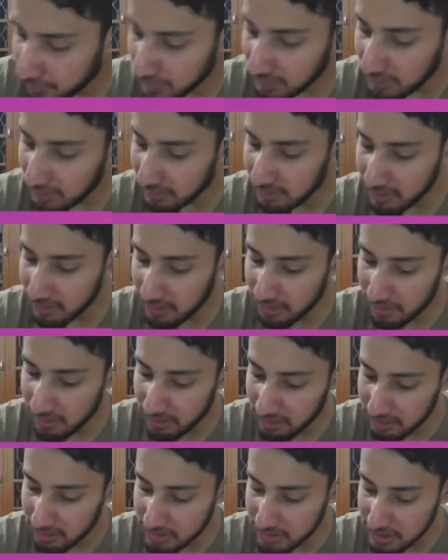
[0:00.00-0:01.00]
like here
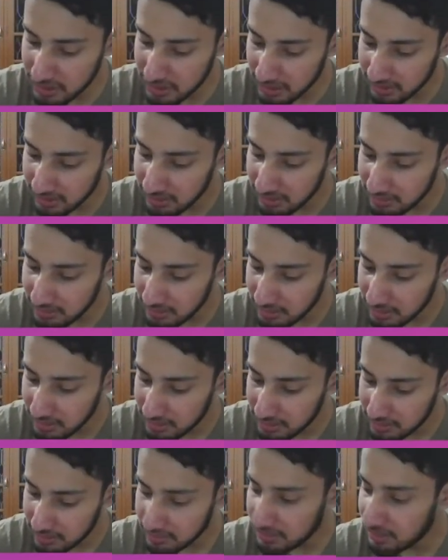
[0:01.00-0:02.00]
gx is
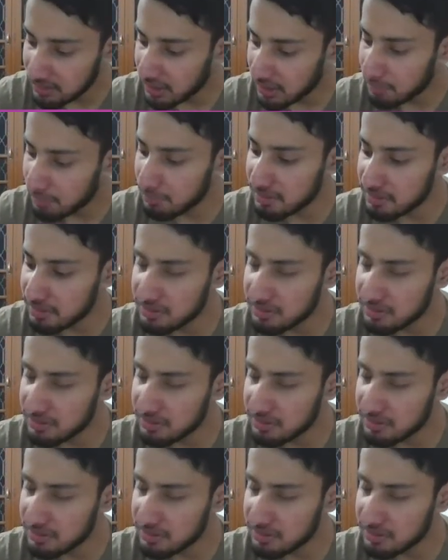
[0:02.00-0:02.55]
c, it means